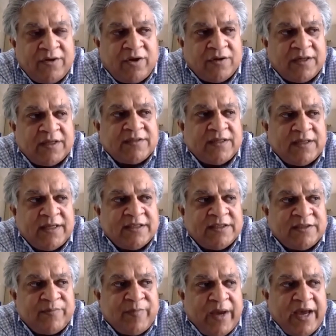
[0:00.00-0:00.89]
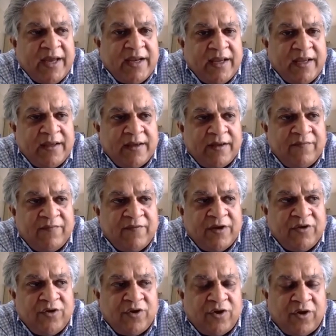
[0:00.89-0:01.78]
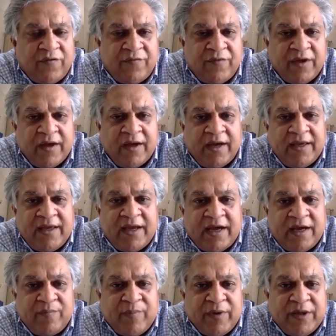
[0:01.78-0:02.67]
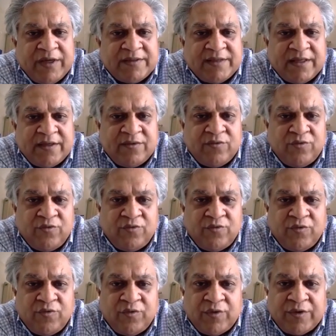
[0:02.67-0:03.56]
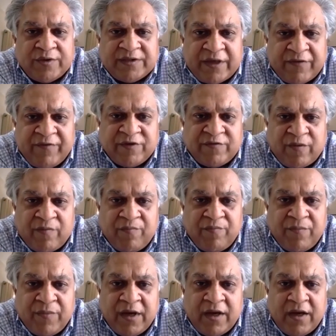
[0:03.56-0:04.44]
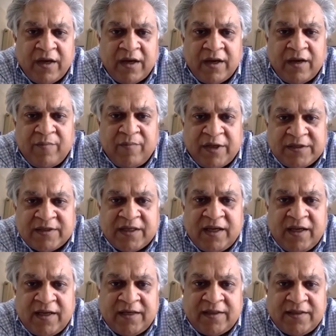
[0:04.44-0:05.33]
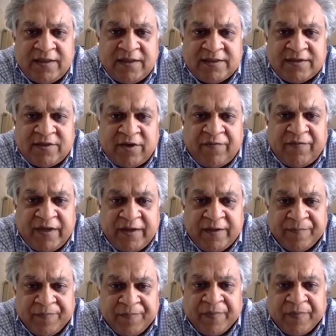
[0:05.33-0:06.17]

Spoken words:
not touching, inspiring video of a young person who suffers from muscular dystrophy.